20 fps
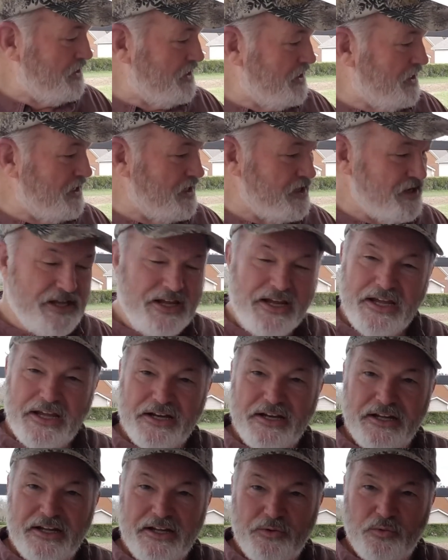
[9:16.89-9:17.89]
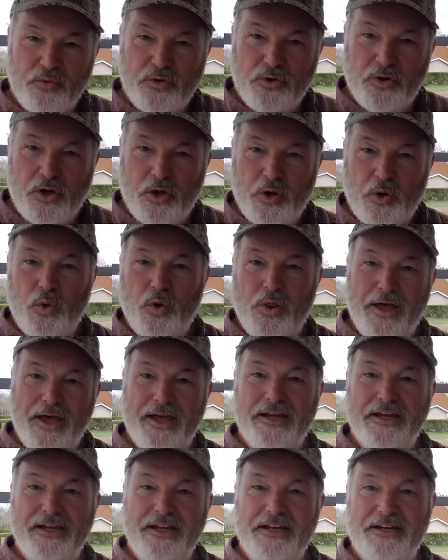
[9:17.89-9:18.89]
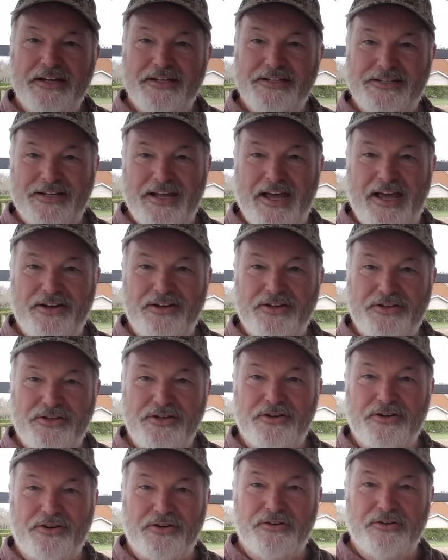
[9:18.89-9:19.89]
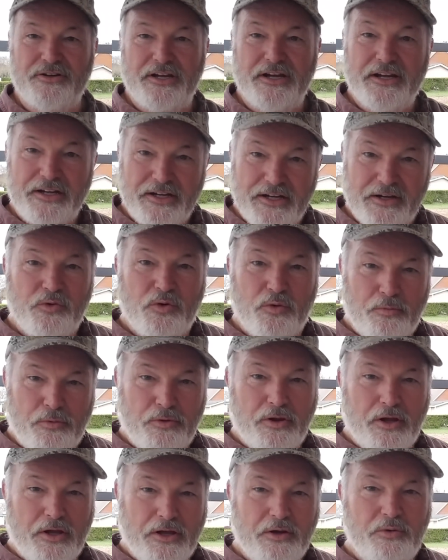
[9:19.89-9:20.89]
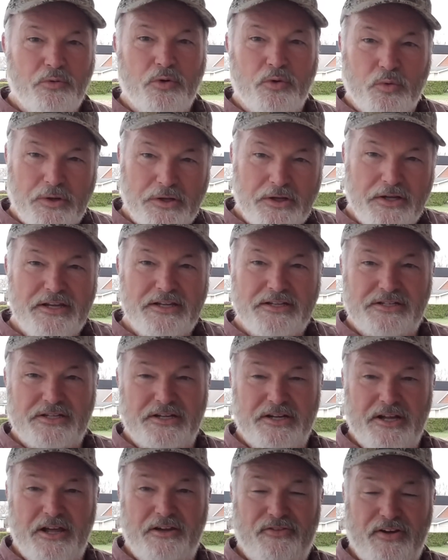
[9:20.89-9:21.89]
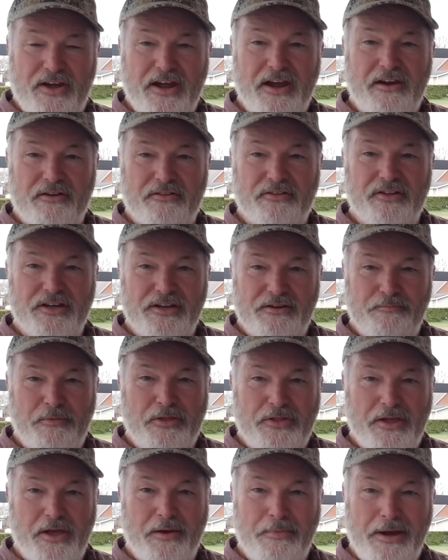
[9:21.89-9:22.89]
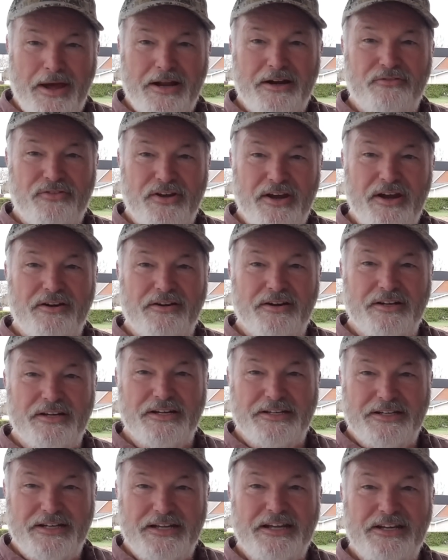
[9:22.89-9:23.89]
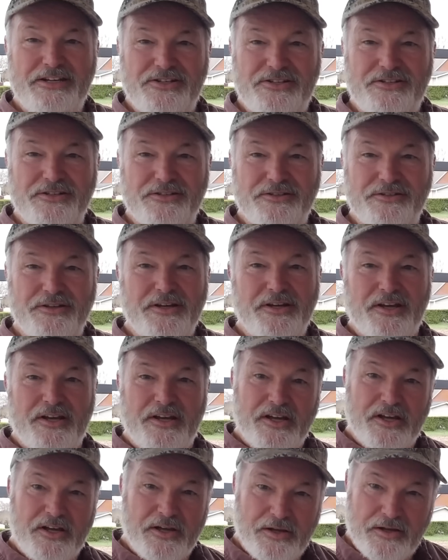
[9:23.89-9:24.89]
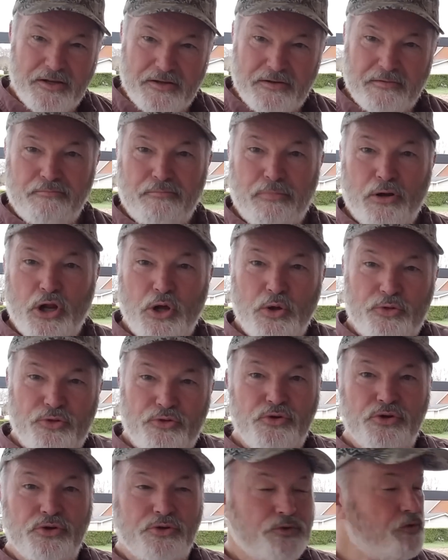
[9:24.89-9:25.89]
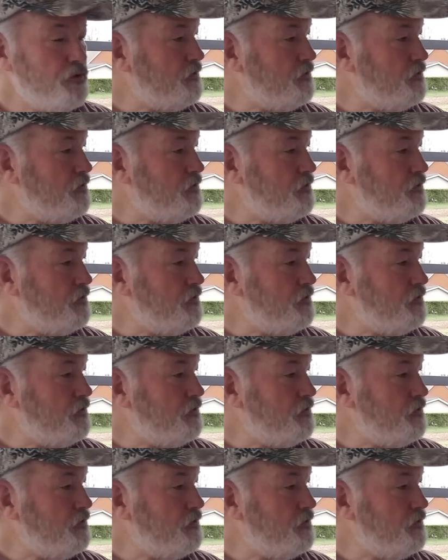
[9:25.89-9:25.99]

and then it will hold that heat inside the cooker, and it will release enough air, the amount of air that it needs to blow through.